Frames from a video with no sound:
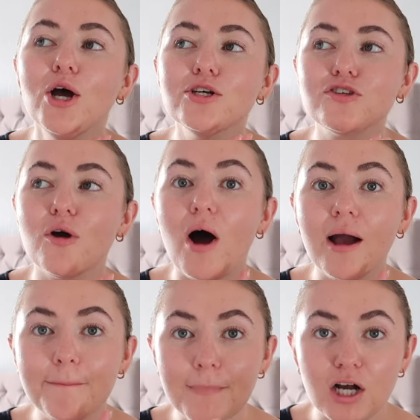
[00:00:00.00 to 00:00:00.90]
So
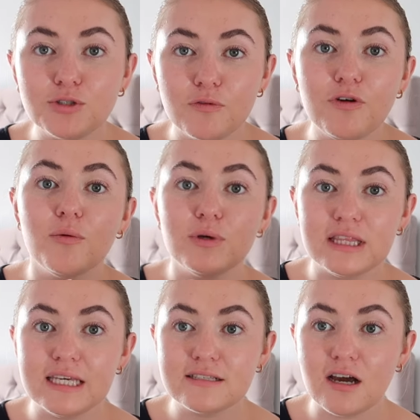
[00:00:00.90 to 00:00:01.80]
I much prefer with
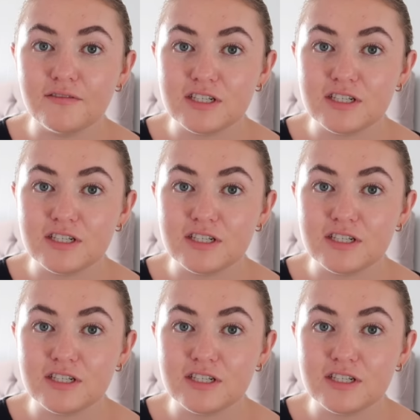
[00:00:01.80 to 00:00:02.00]
these kind of